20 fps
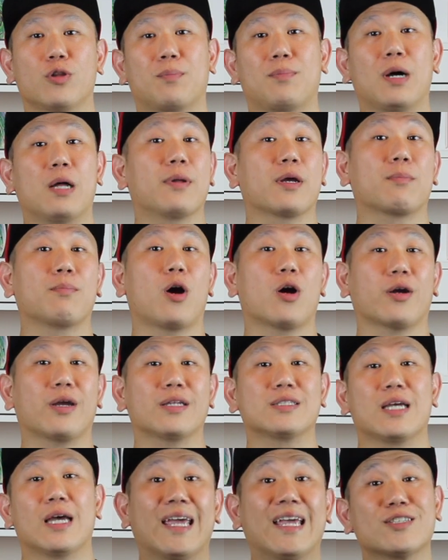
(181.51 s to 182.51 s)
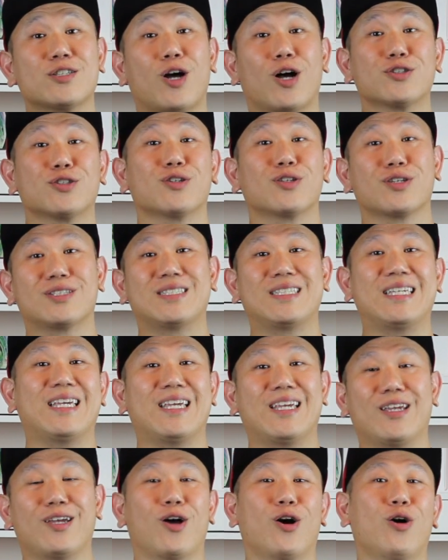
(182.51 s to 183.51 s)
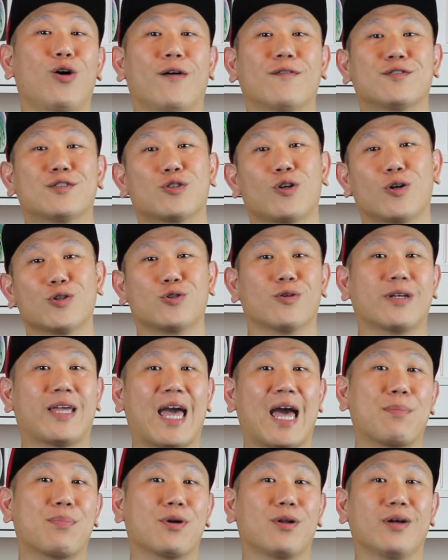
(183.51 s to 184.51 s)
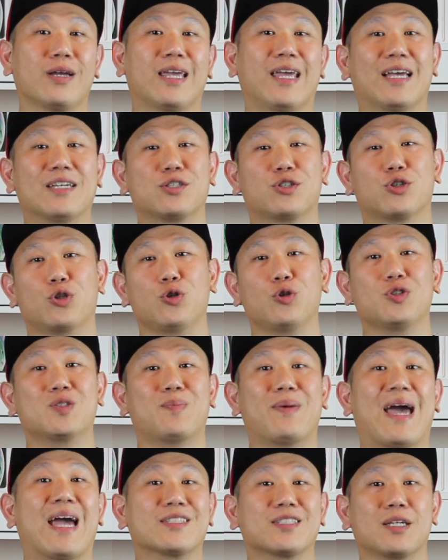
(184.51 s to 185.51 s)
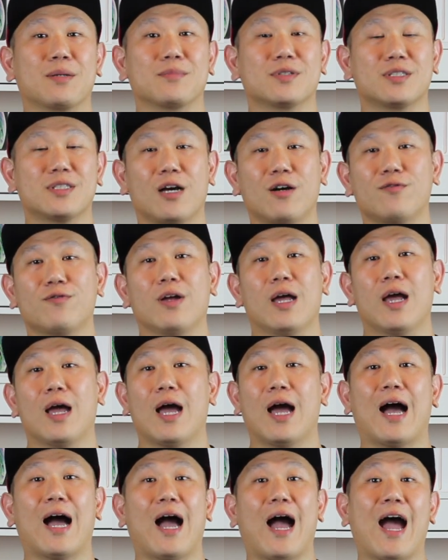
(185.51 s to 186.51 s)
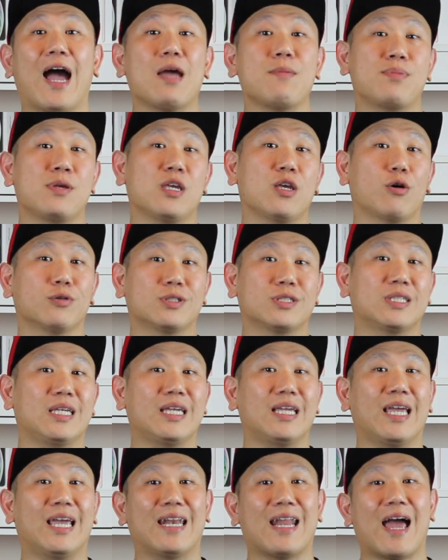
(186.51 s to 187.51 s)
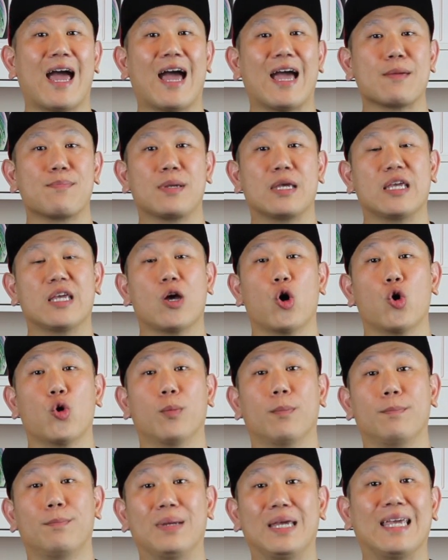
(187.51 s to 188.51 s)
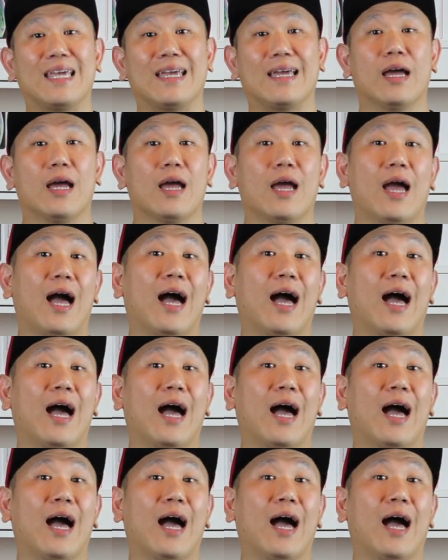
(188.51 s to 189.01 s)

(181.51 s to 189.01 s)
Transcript: the public markets. He is also the CEO of Social Capital. He has two SPACs himself, IPOC and IPOB.